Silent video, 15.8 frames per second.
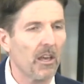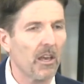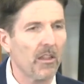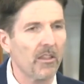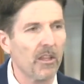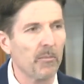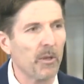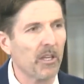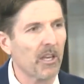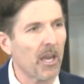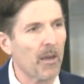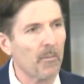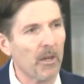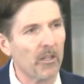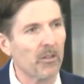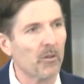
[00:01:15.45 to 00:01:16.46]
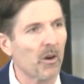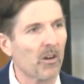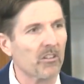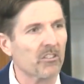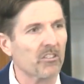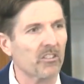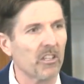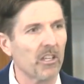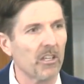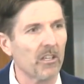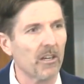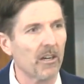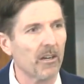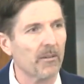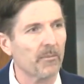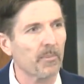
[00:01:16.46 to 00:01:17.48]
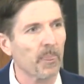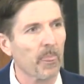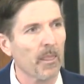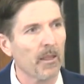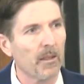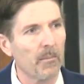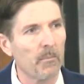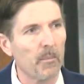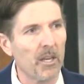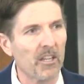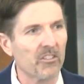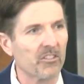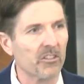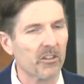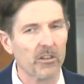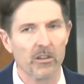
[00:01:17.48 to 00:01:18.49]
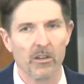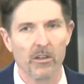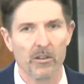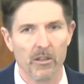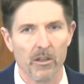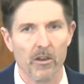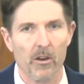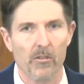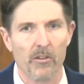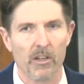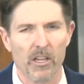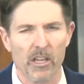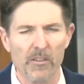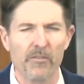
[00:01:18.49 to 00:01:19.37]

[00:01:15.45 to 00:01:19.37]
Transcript: and then became a URC minister over here.